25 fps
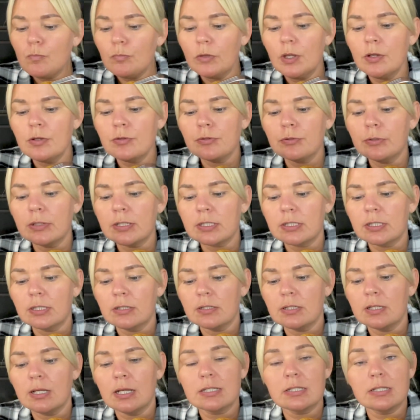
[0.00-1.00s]
So as you
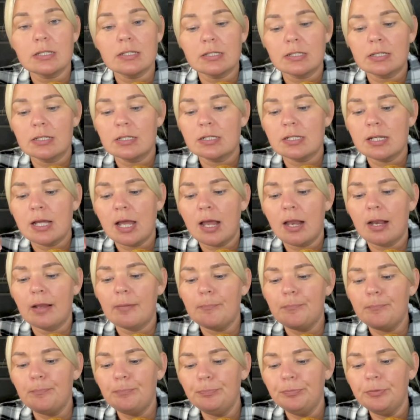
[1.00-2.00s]
can tell,
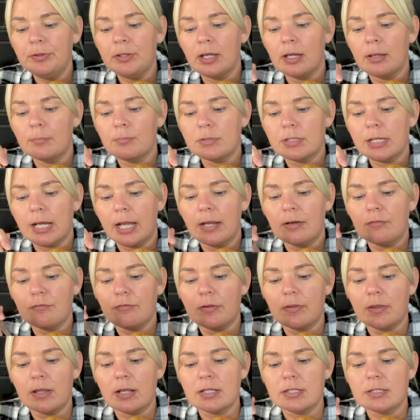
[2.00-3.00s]
I'm dying for
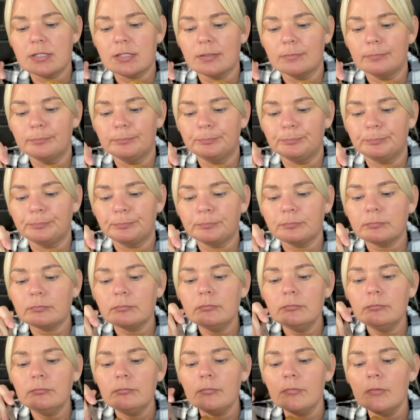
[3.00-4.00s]
this.
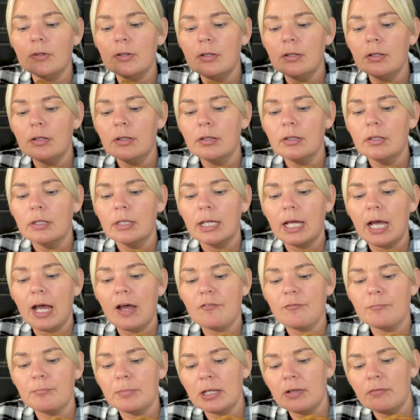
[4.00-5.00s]
I
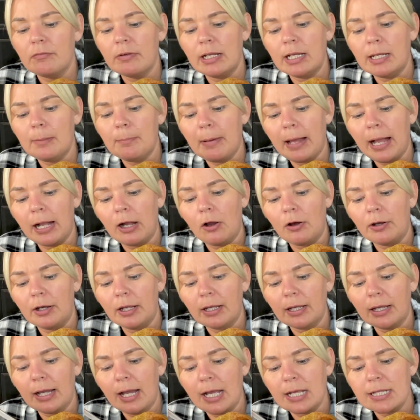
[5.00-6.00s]
haven't been really bang on it,
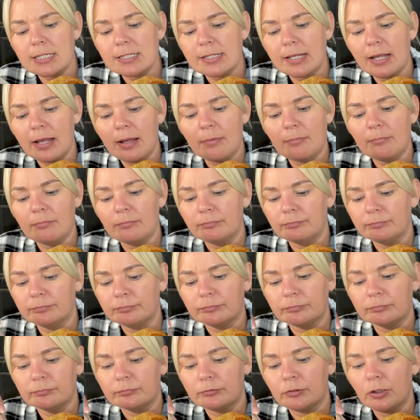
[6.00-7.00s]
guys,
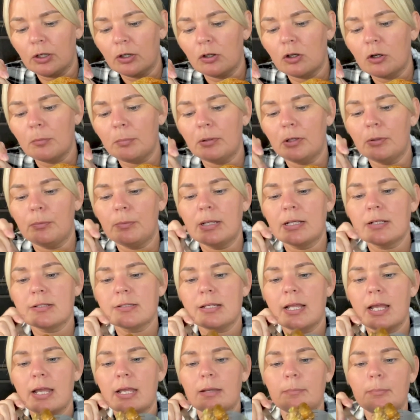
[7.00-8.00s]
for a couple of weeks,
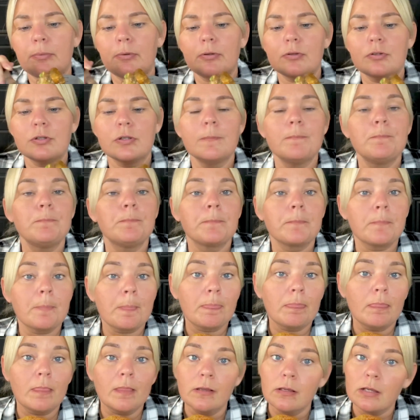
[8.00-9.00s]
like, but
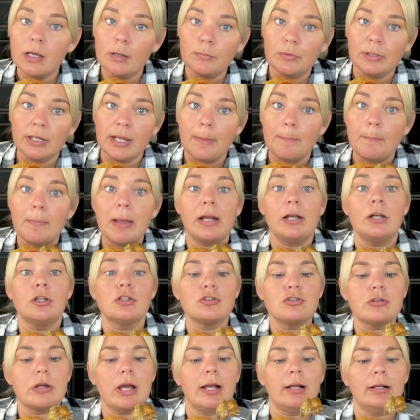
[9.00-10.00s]
I'm going to get back on
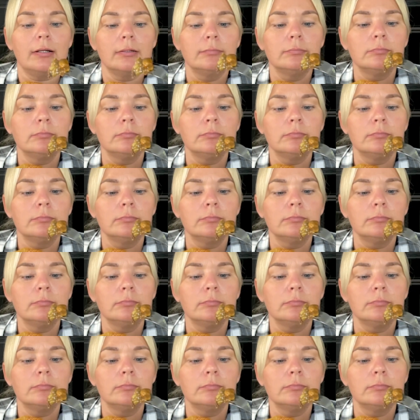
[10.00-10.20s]
track.